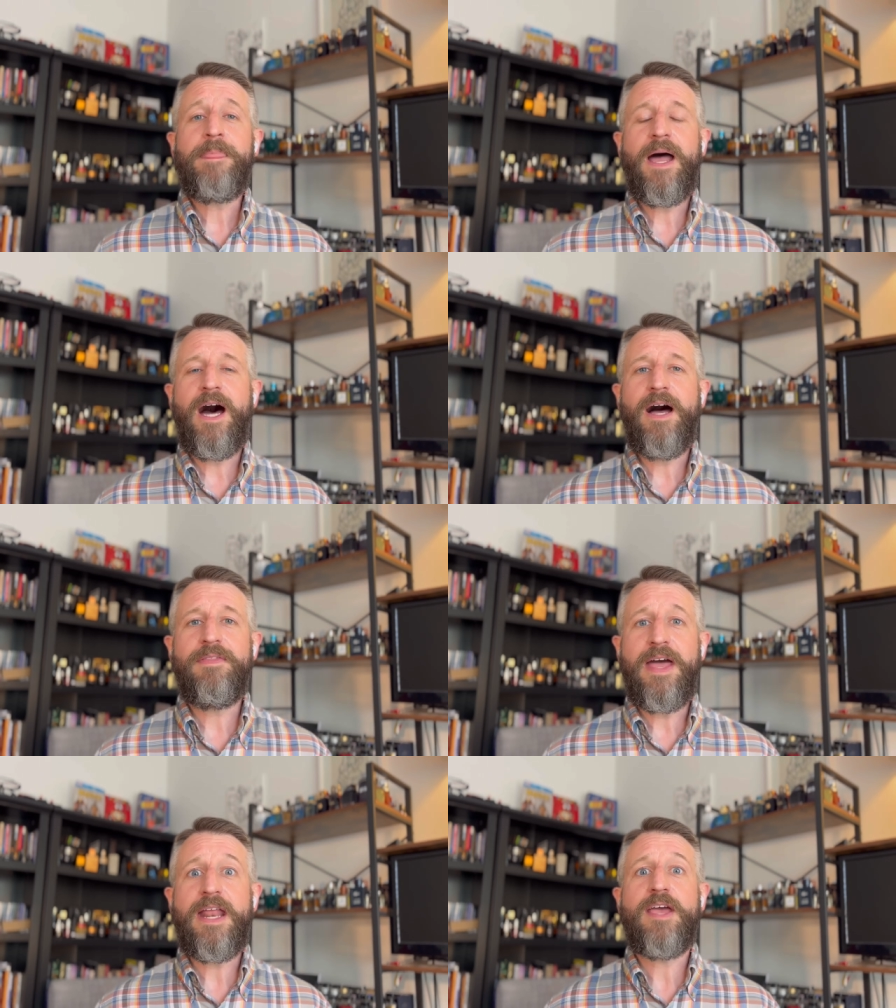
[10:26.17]
uh,
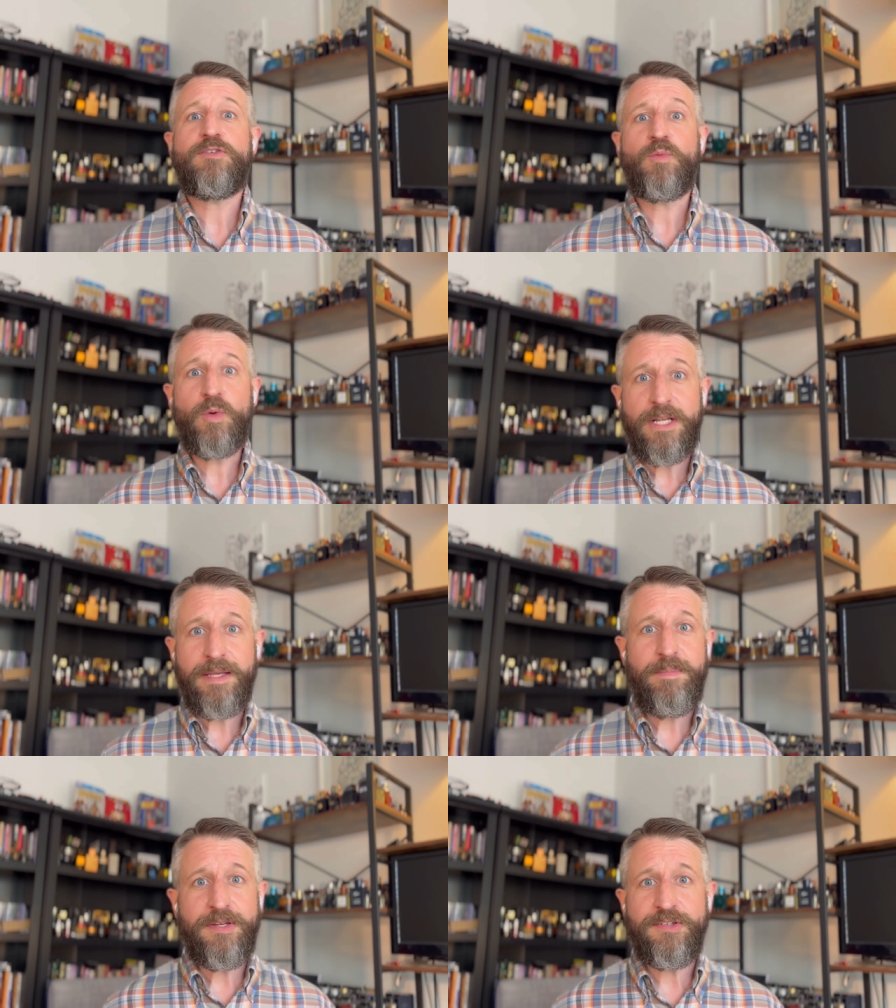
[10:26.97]
that has
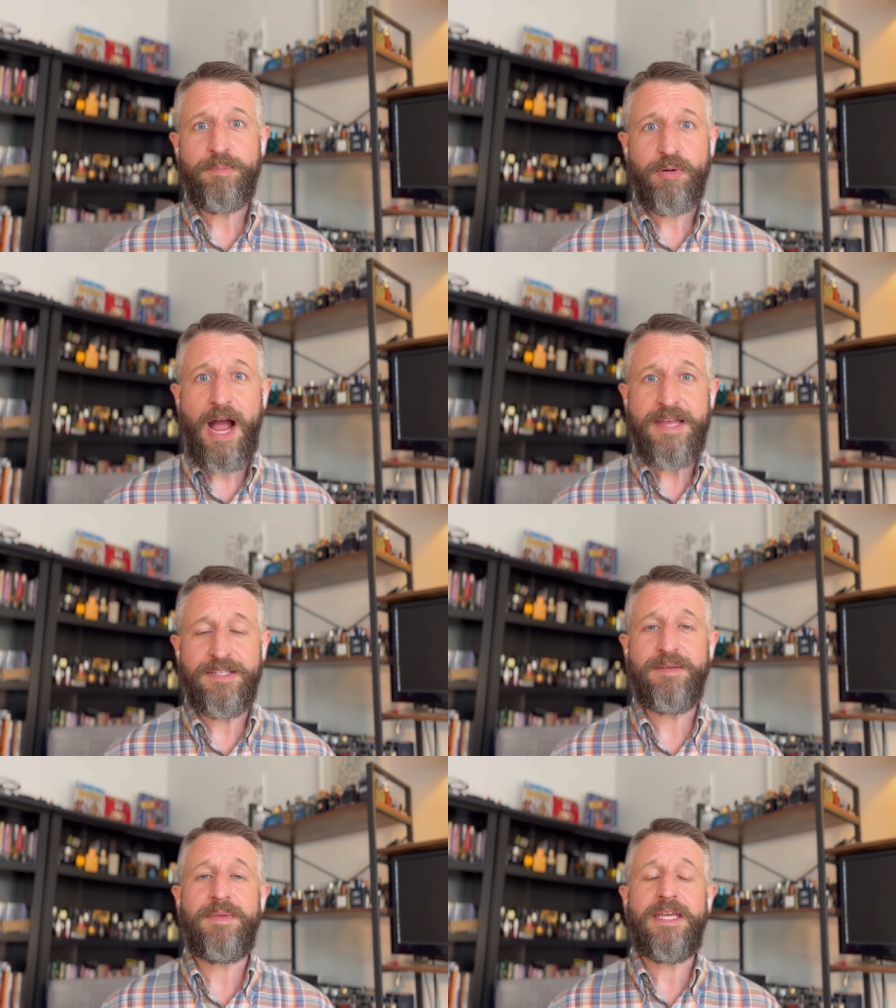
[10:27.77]
really been
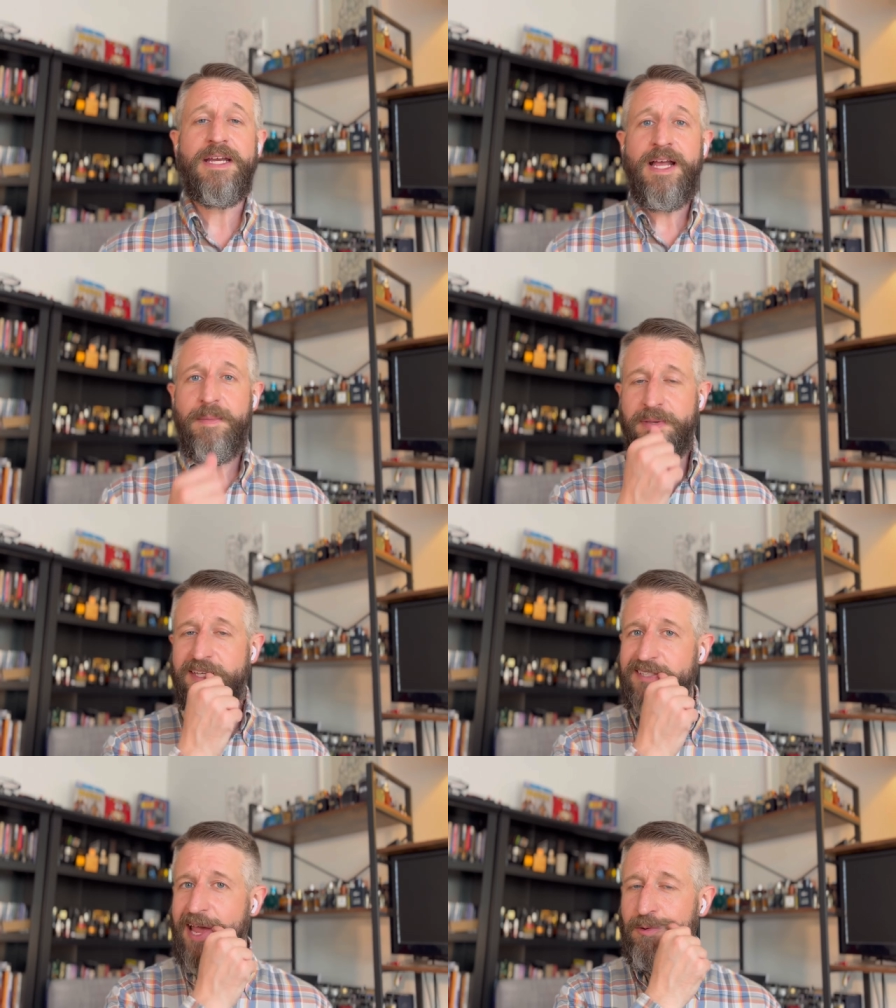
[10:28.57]
surprising me
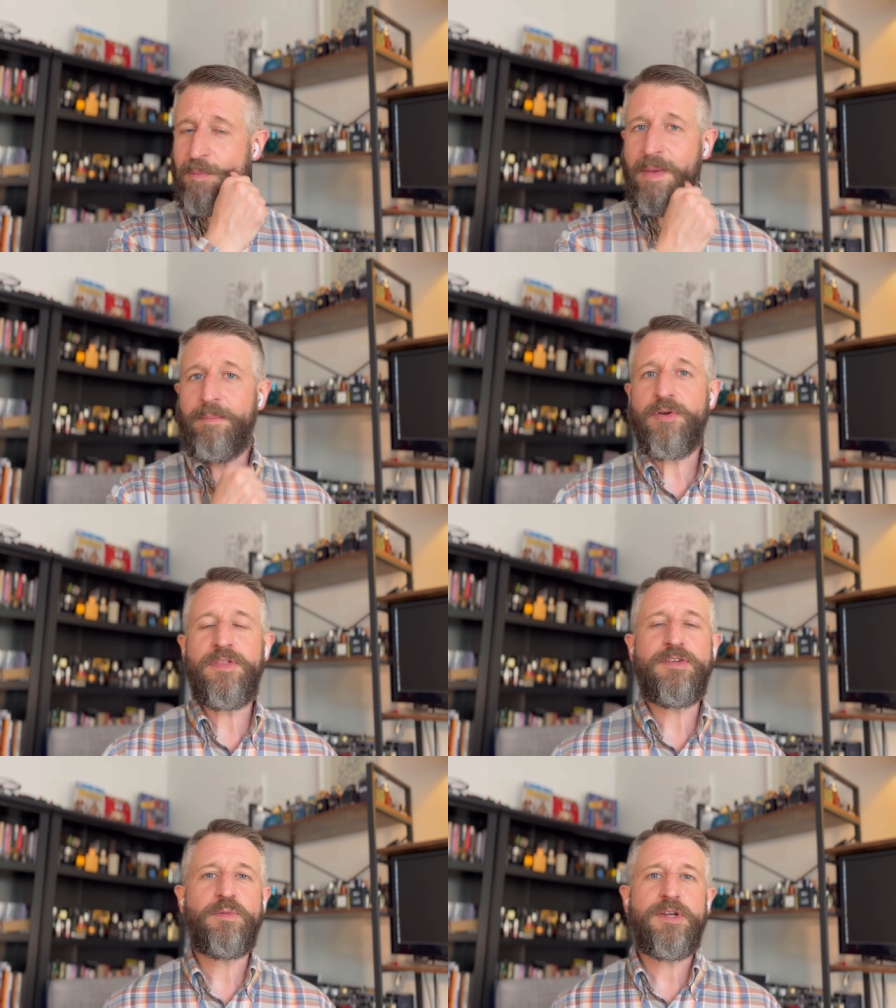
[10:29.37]
because I remembered
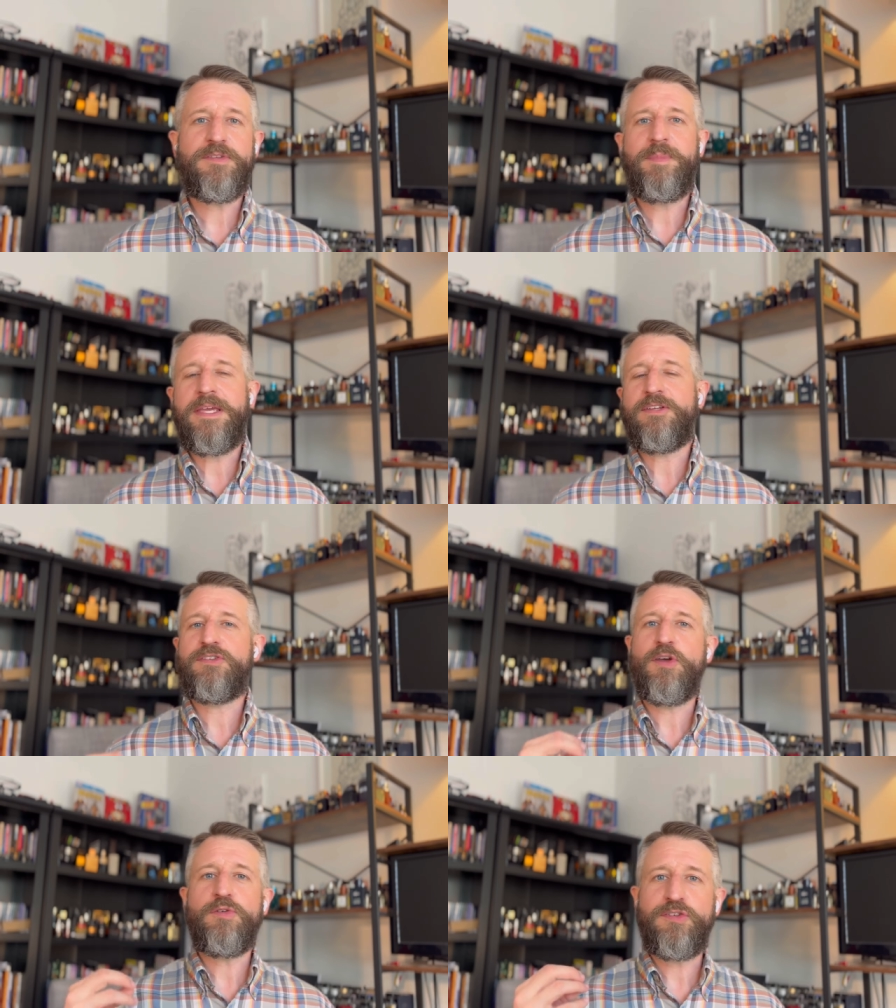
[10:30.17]
this one as being
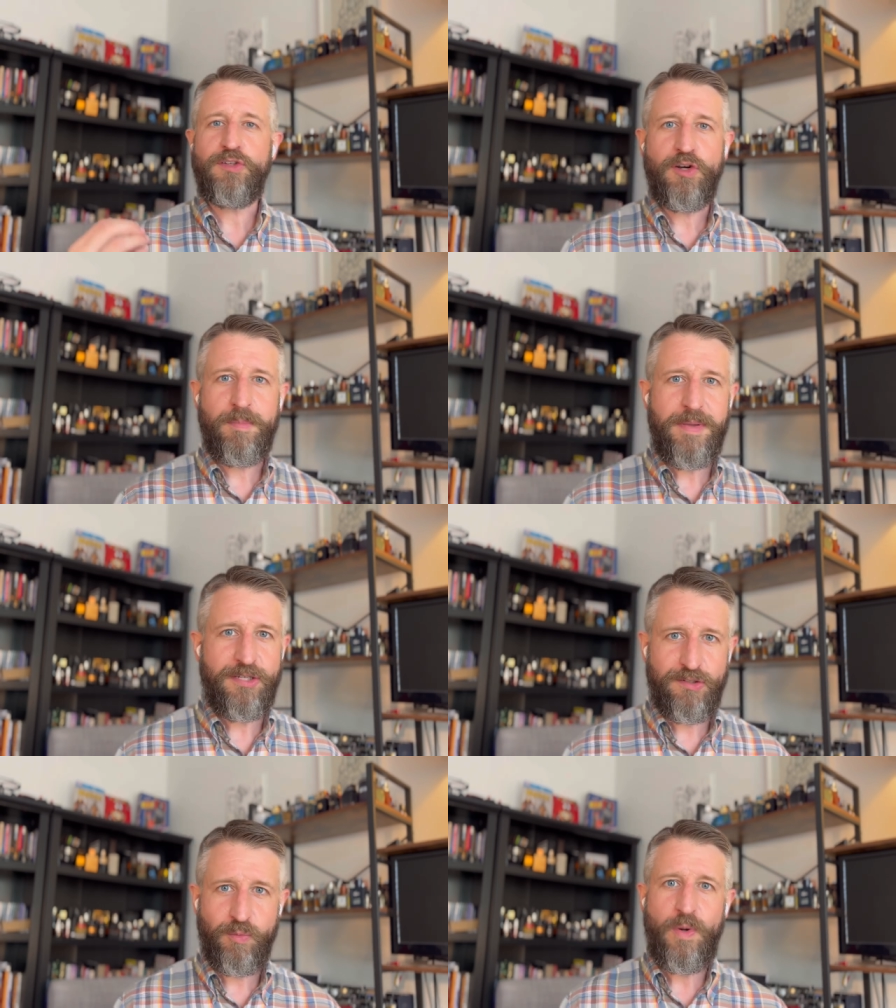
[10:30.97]
so syrupy
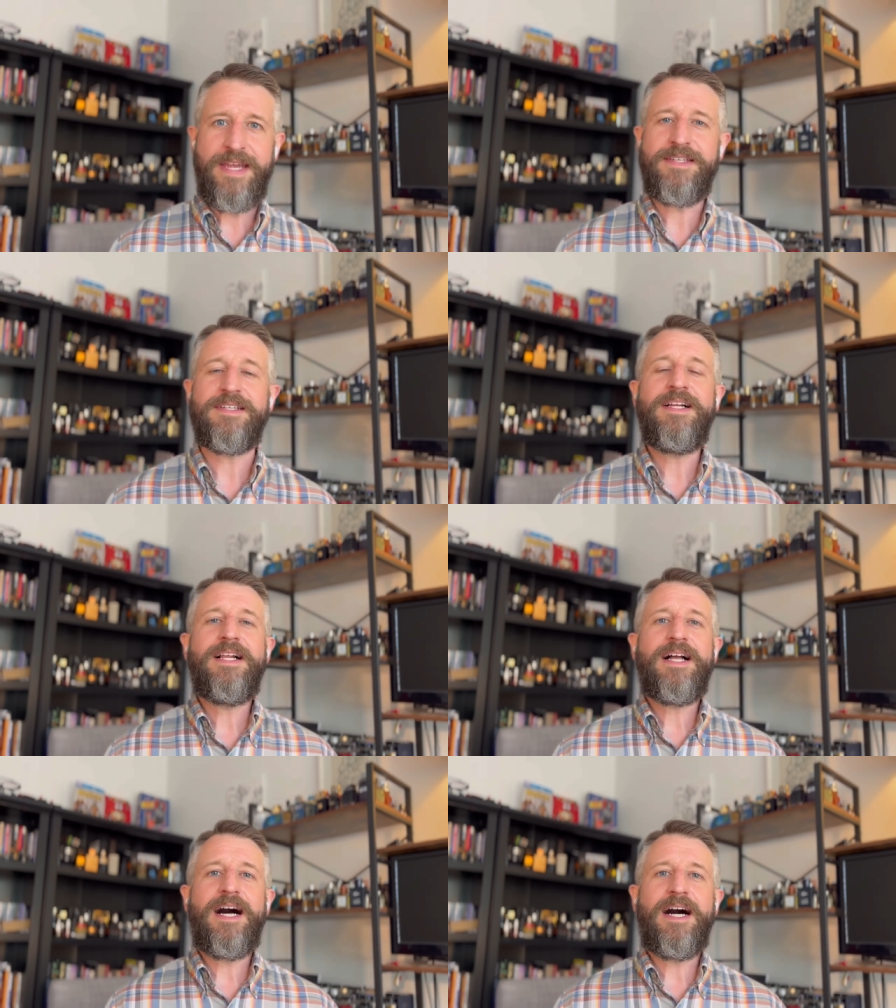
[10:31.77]
sweet
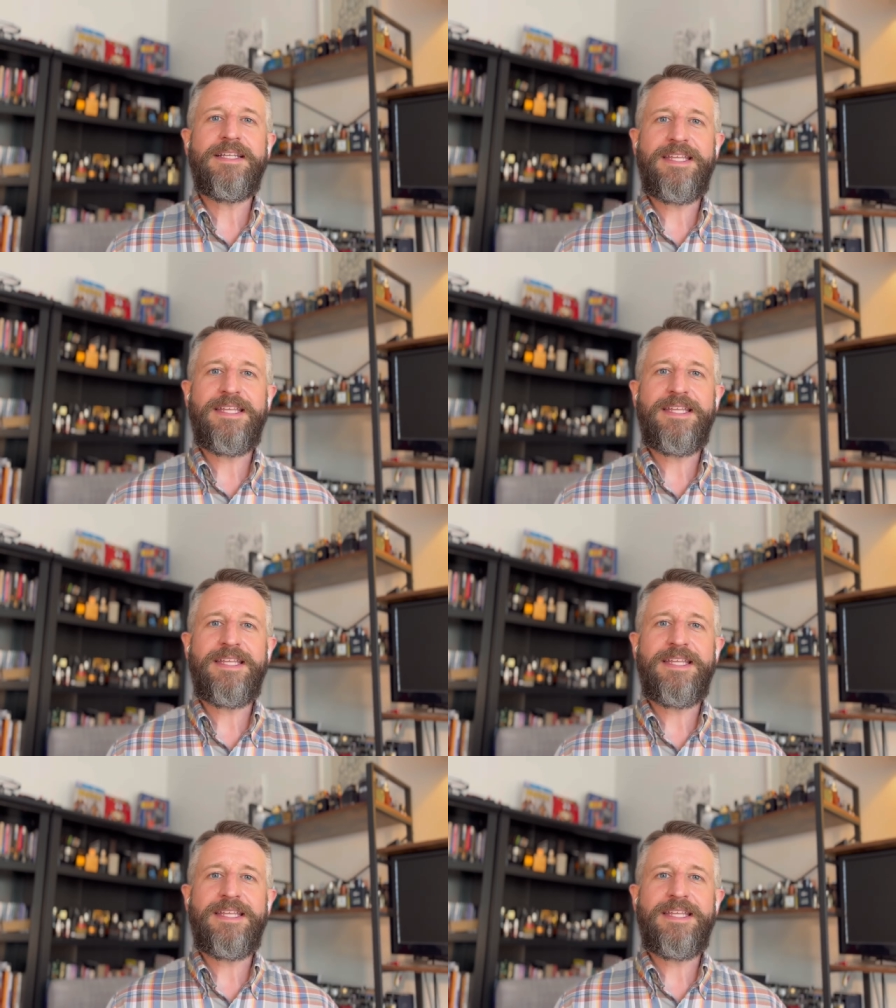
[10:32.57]
uh,